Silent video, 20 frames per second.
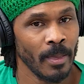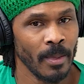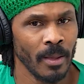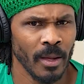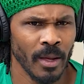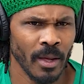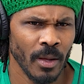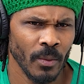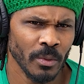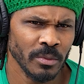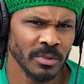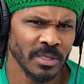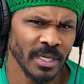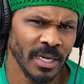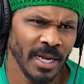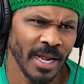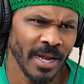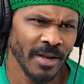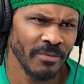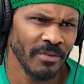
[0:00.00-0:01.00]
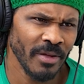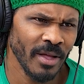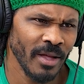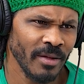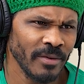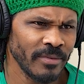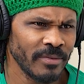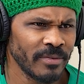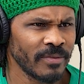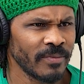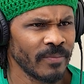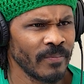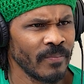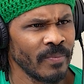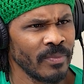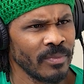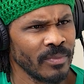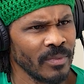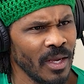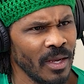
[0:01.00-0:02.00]
Uh, what was that, 95?
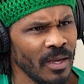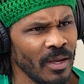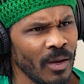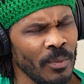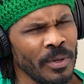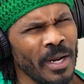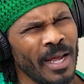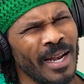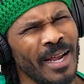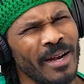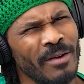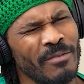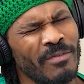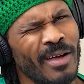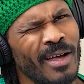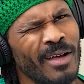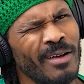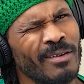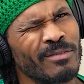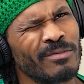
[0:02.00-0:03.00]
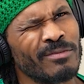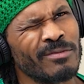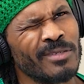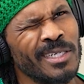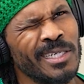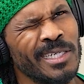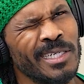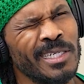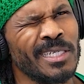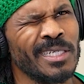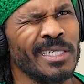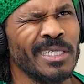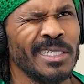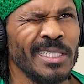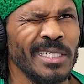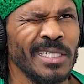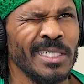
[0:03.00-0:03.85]
Okay. Hey, oh, not 95. Uh,